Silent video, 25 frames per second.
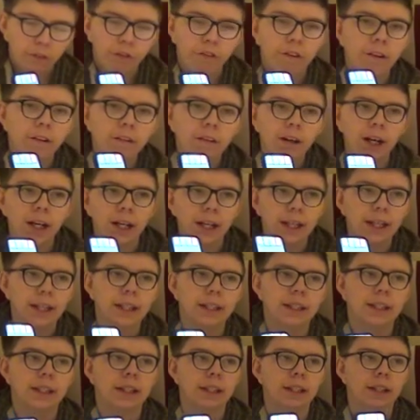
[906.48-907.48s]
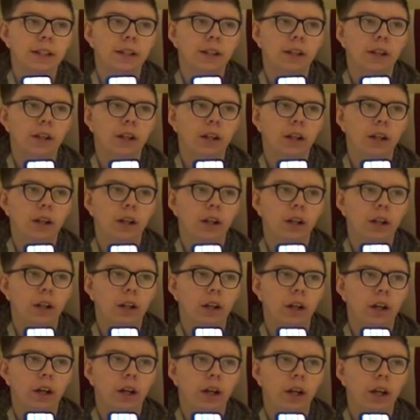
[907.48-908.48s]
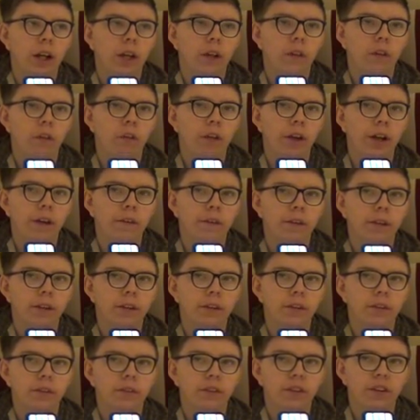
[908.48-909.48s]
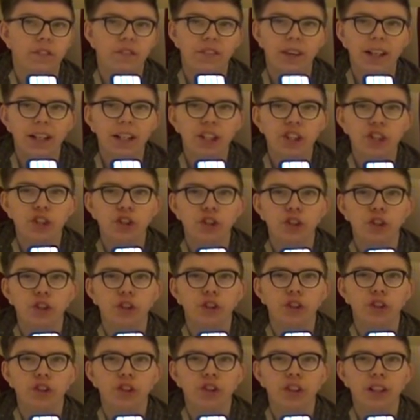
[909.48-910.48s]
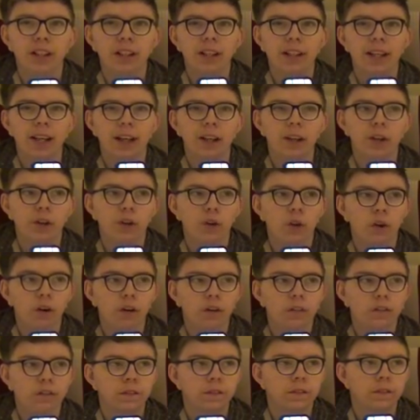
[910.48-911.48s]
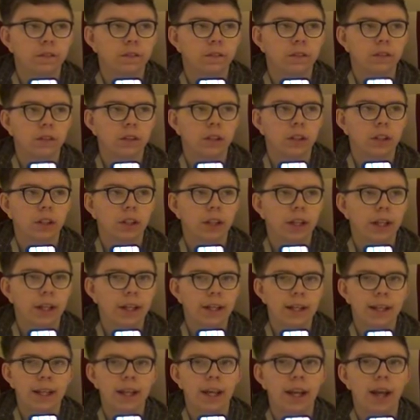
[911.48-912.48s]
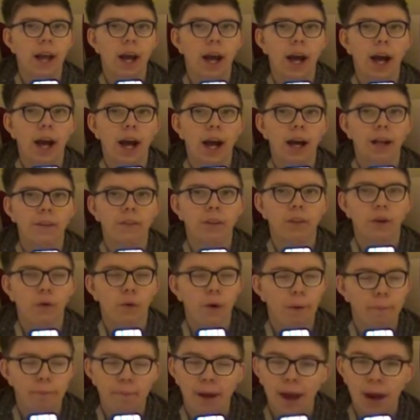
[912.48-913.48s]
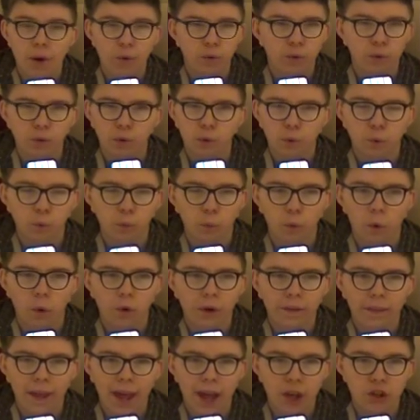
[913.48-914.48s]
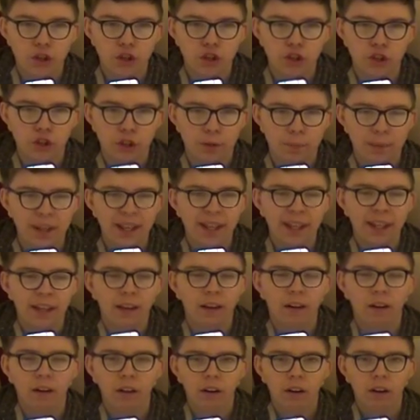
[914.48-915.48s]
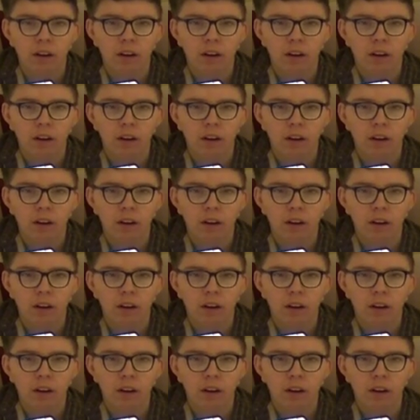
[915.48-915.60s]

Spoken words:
feel like the village didn't get enough in it, and the grandparents were only there just to be